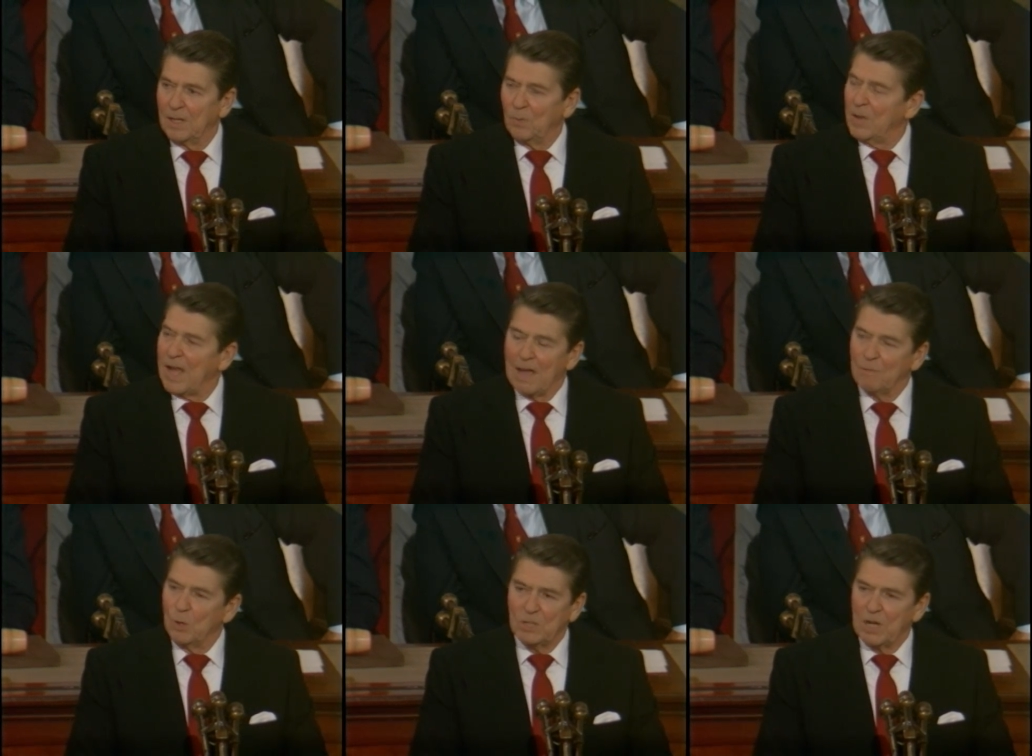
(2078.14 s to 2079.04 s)
We
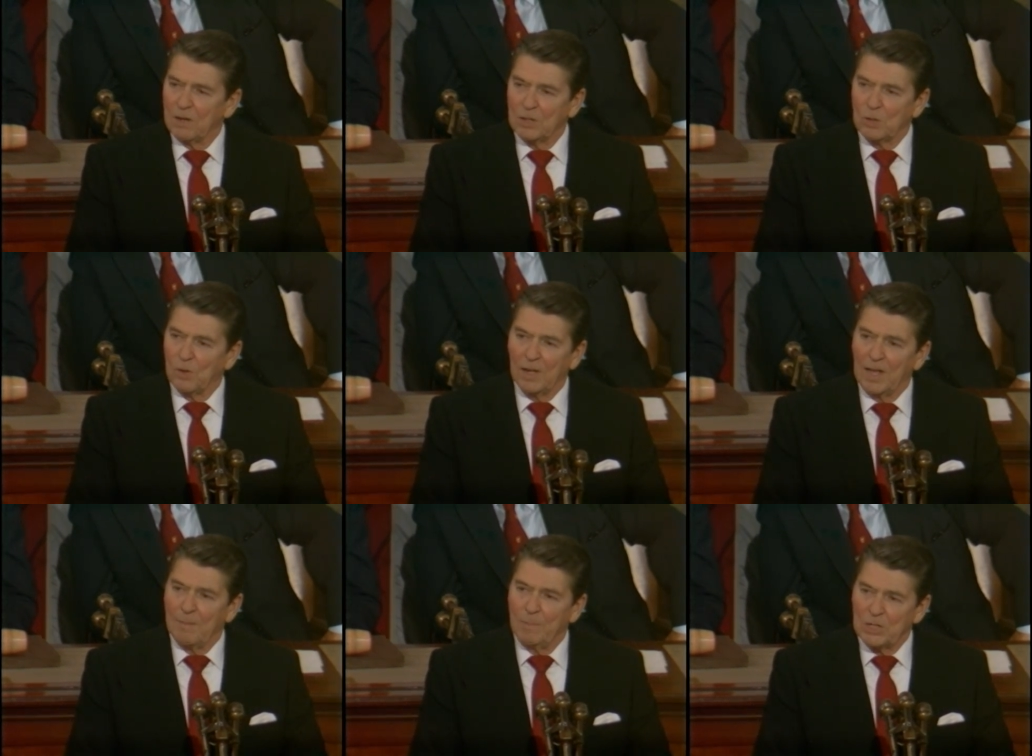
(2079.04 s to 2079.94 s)
have no
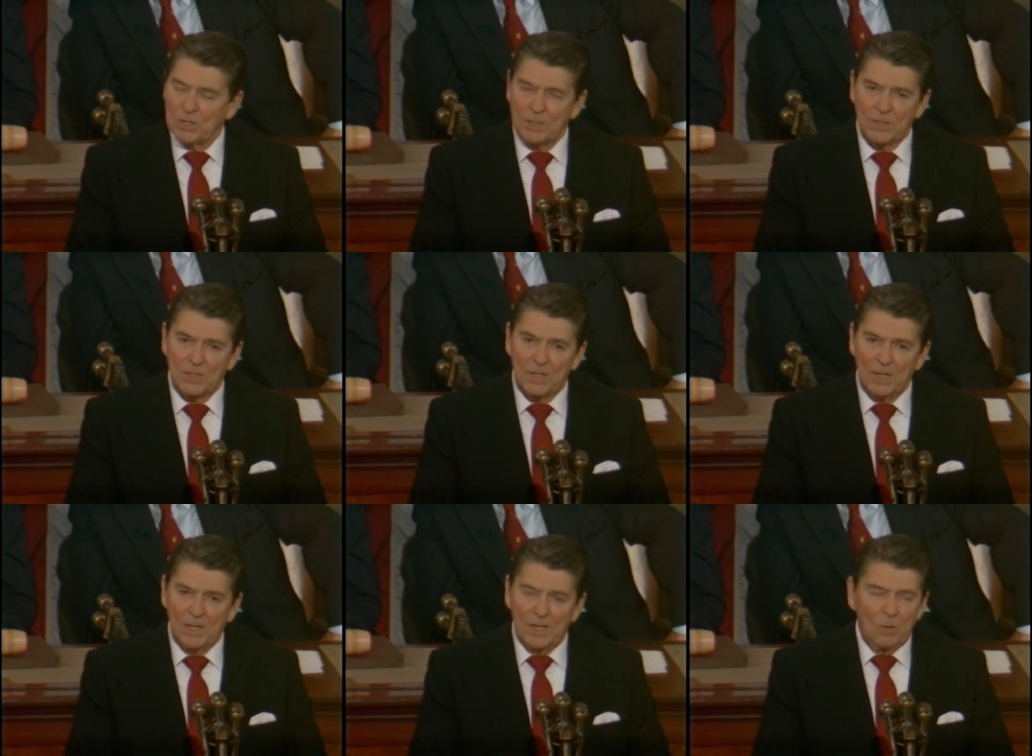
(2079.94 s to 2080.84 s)
territorial ambitions.
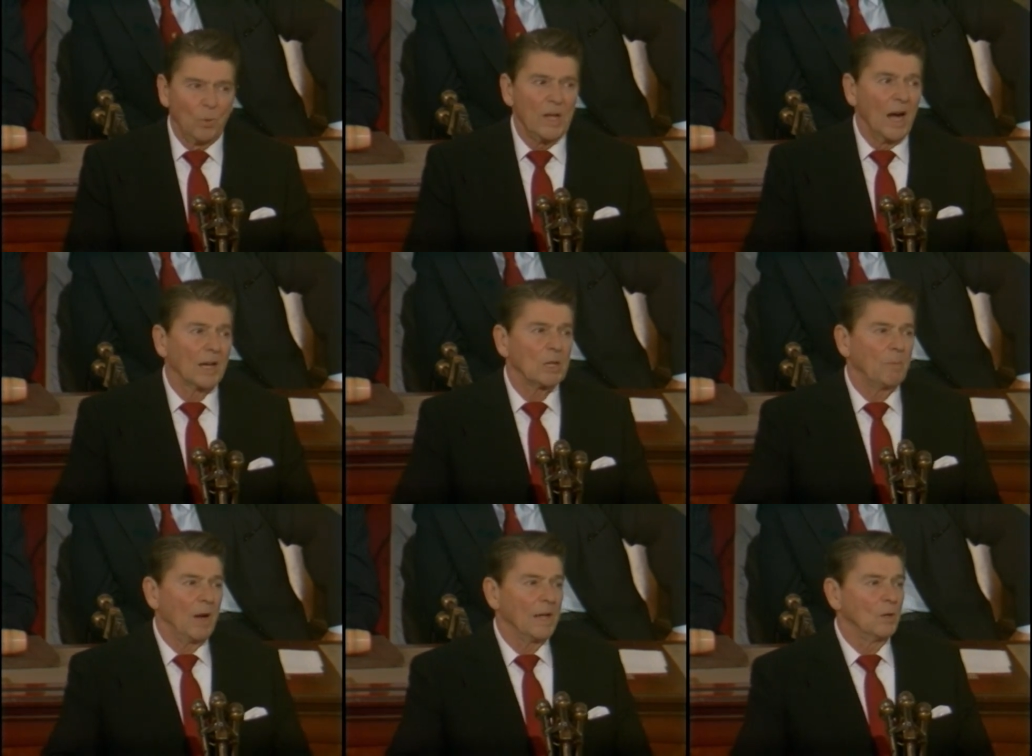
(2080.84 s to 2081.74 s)
We
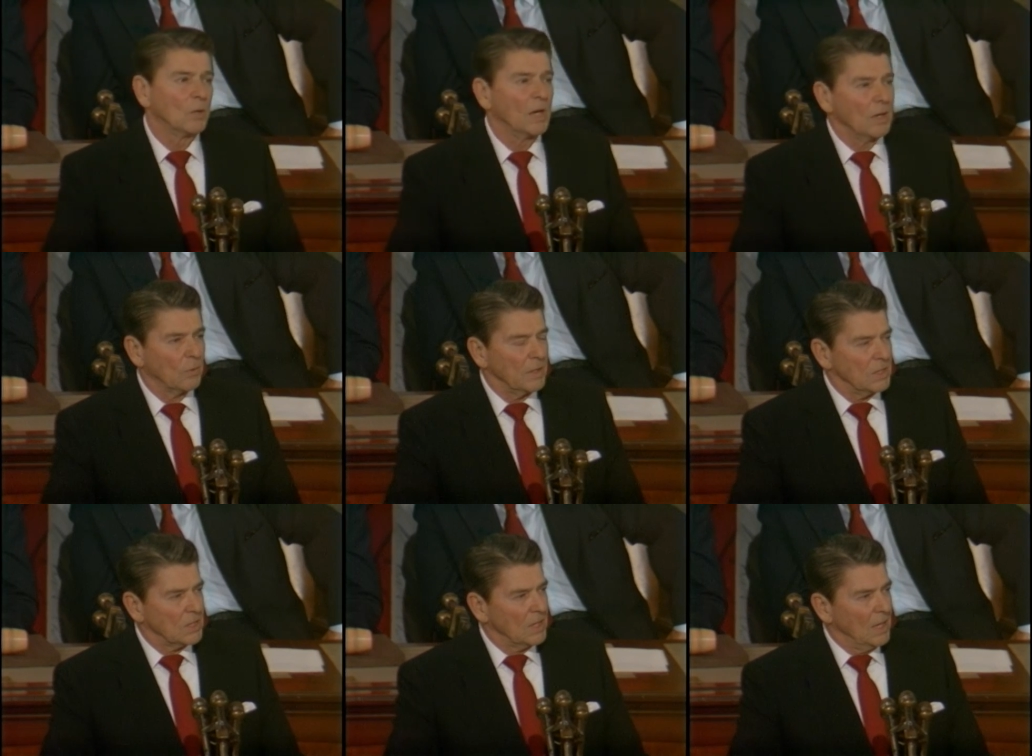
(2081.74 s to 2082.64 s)
occupy no
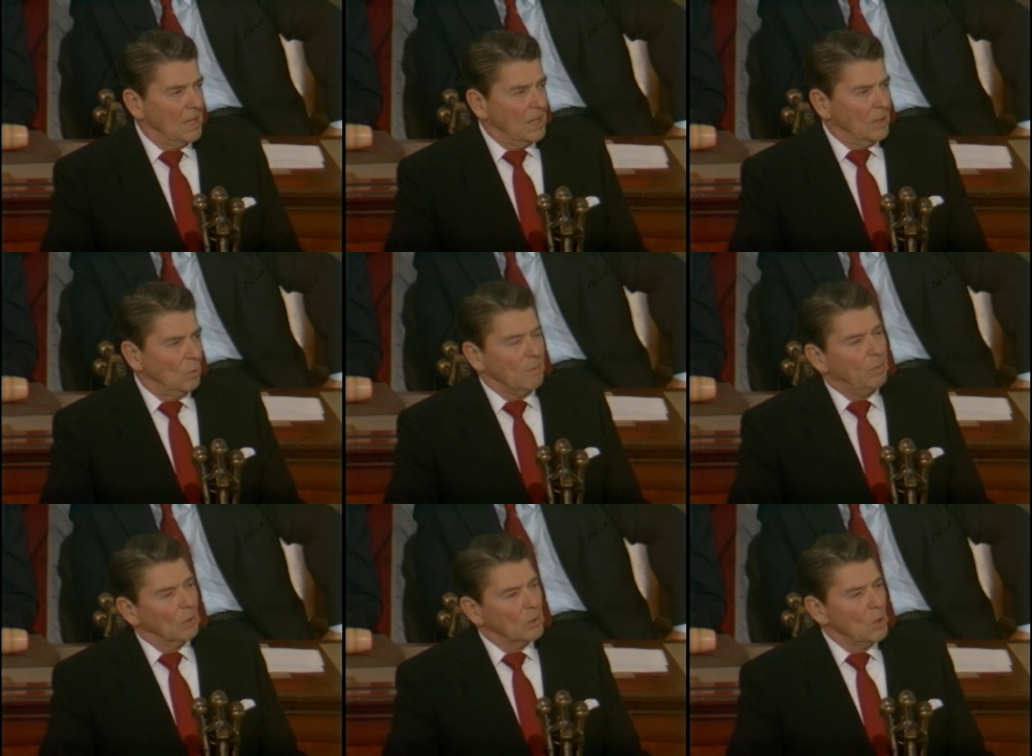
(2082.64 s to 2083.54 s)
countries. We
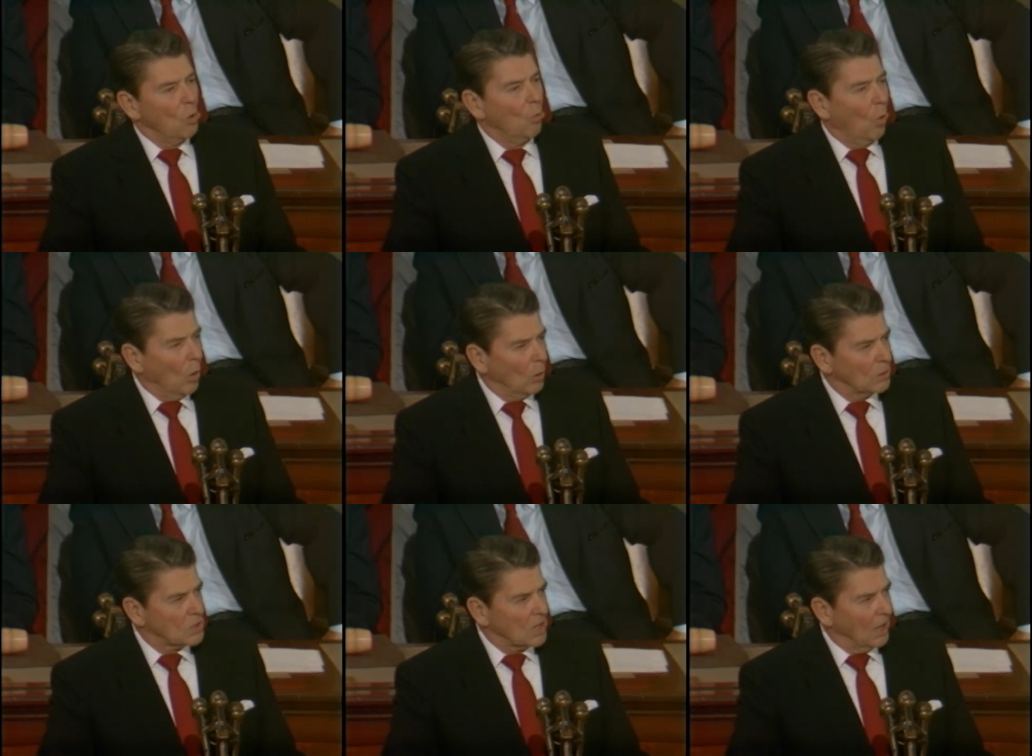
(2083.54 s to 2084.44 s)
build no
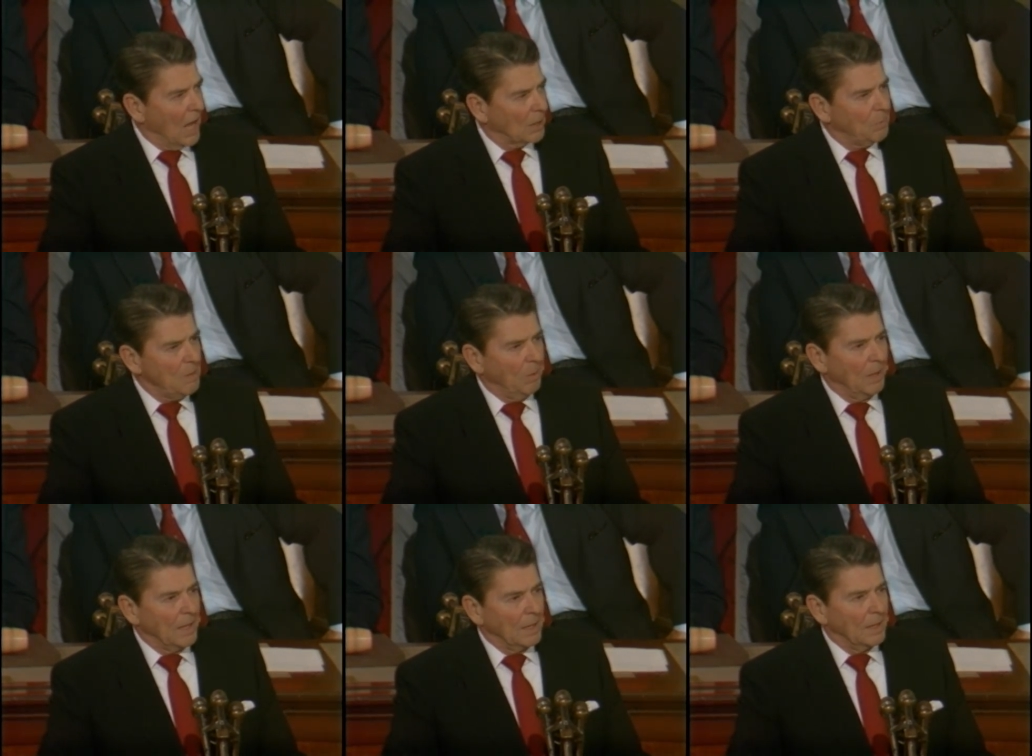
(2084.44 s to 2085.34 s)
walls to lock
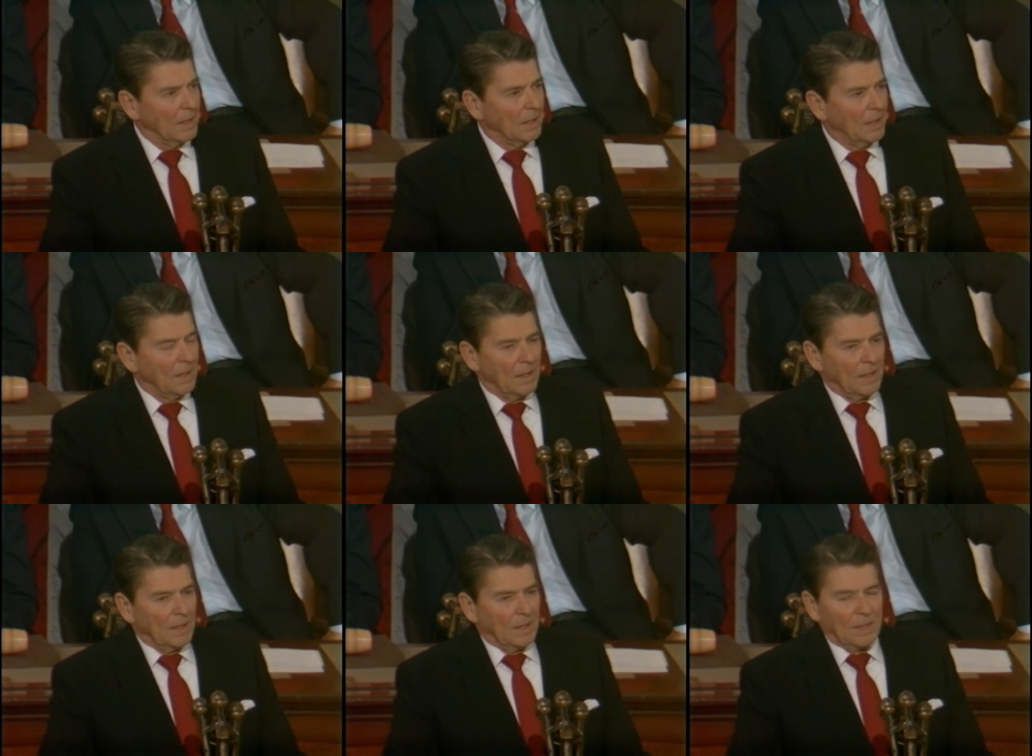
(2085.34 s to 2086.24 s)
people in.
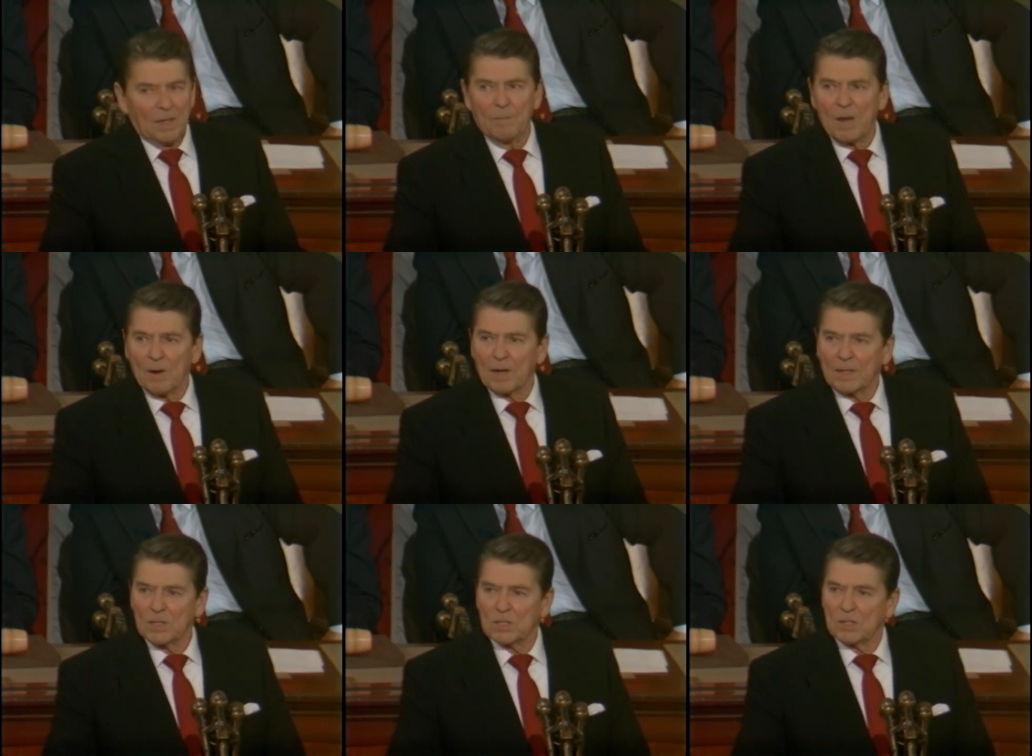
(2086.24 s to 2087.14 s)

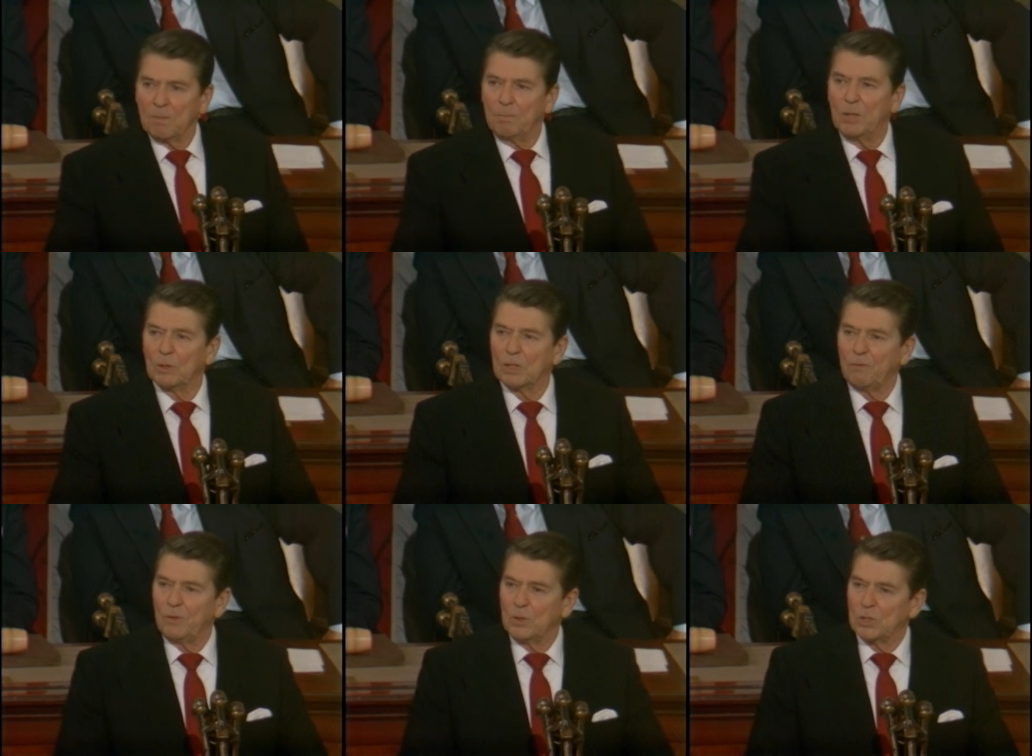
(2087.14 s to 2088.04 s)
Americans build the
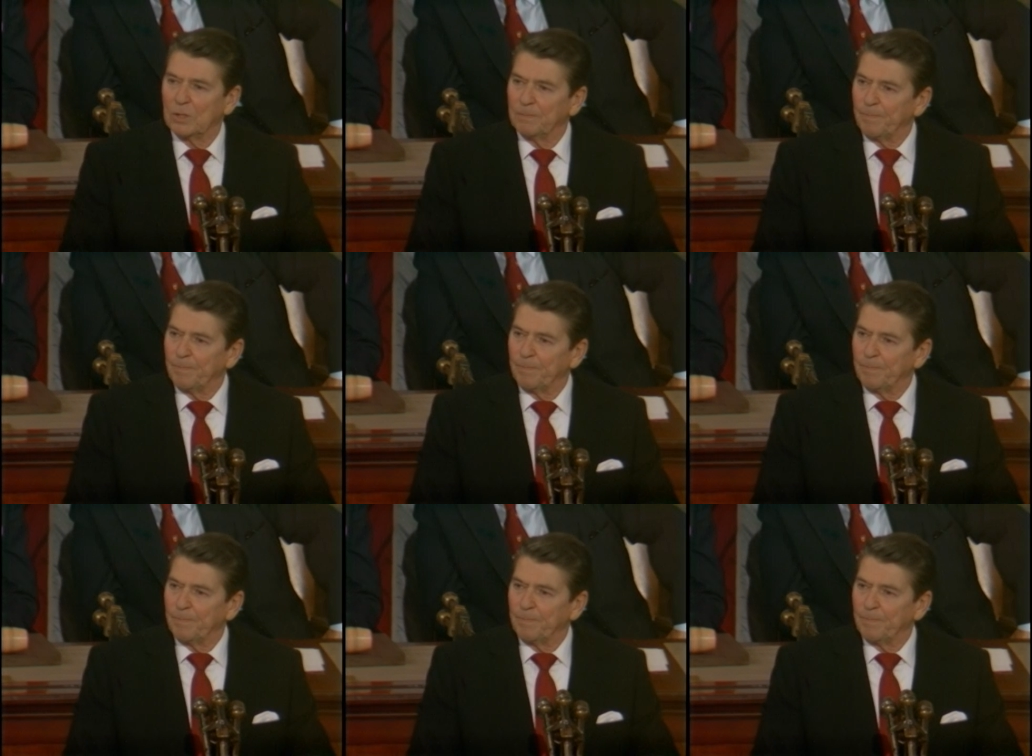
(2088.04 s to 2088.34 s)
future.